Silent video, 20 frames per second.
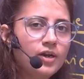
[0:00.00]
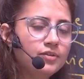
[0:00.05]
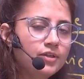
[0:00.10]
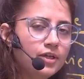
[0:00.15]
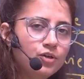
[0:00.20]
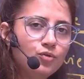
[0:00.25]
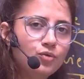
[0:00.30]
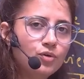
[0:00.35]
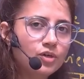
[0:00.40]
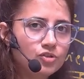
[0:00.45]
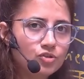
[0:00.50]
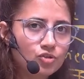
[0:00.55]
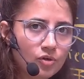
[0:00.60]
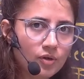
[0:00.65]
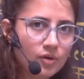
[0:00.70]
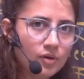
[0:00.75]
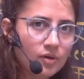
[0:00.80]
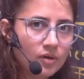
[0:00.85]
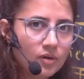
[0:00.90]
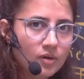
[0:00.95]
and then you can
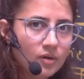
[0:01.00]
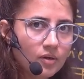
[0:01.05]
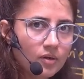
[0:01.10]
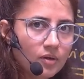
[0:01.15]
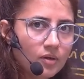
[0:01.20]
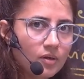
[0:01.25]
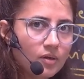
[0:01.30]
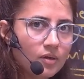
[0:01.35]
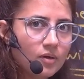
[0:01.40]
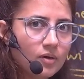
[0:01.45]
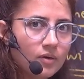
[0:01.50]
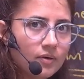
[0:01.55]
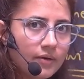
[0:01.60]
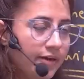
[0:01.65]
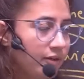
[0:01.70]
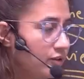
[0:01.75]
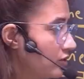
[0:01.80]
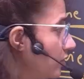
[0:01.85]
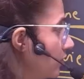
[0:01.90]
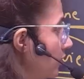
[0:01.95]
join,
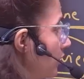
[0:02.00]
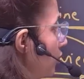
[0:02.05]
right?